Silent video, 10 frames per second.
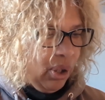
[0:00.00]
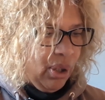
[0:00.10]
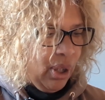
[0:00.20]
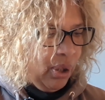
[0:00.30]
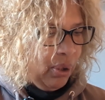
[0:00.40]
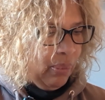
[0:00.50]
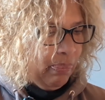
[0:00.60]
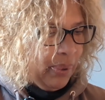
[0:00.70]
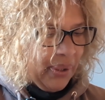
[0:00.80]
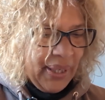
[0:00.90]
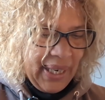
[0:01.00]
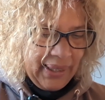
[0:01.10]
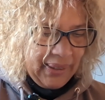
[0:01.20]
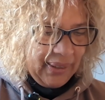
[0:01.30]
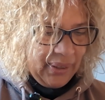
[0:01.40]
lot. But that
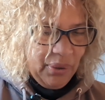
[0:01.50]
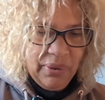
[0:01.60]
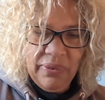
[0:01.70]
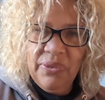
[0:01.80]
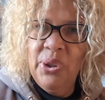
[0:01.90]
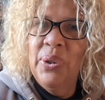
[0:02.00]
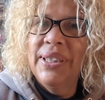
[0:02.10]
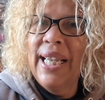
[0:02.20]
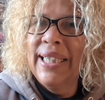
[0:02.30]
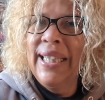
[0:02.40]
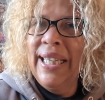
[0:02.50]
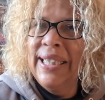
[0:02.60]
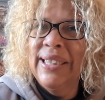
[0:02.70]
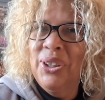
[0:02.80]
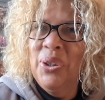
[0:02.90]
sort of new
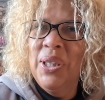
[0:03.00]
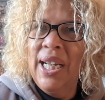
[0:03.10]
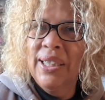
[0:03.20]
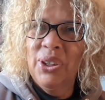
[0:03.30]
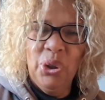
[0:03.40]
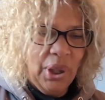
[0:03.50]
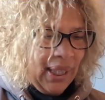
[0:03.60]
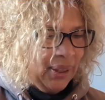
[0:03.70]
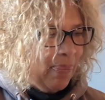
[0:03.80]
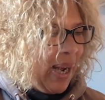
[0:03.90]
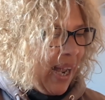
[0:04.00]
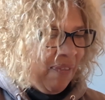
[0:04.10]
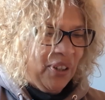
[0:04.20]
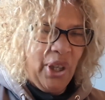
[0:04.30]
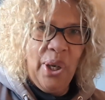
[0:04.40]
techniques I do like to try, so I might
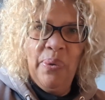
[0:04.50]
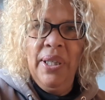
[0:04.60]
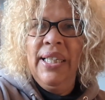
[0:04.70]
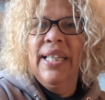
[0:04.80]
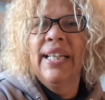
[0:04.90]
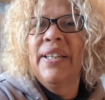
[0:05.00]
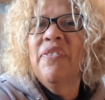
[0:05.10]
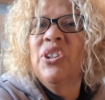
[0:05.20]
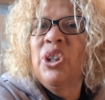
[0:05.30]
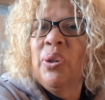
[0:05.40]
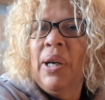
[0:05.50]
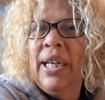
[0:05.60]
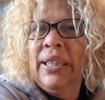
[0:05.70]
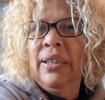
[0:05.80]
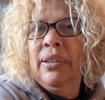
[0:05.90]
have a go, and if I do,
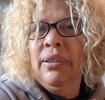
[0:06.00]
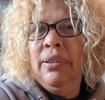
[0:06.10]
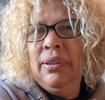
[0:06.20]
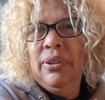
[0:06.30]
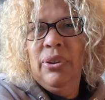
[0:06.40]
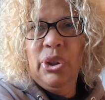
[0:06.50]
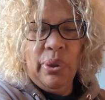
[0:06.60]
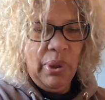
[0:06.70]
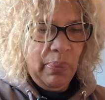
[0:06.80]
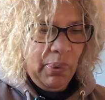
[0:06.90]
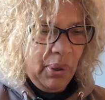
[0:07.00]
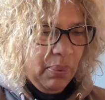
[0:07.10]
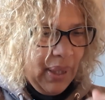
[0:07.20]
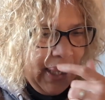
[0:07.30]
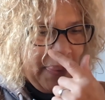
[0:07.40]
I'll show you
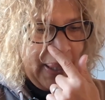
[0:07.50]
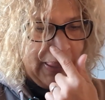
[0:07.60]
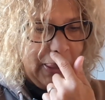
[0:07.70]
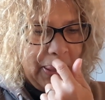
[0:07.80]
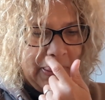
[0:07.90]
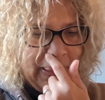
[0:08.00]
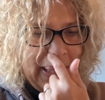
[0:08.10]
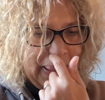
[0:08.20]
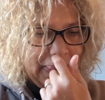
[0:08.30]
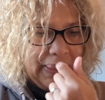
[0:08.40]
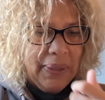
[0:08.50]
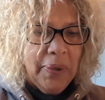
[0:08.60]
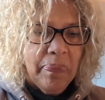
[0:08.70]
how that turns out.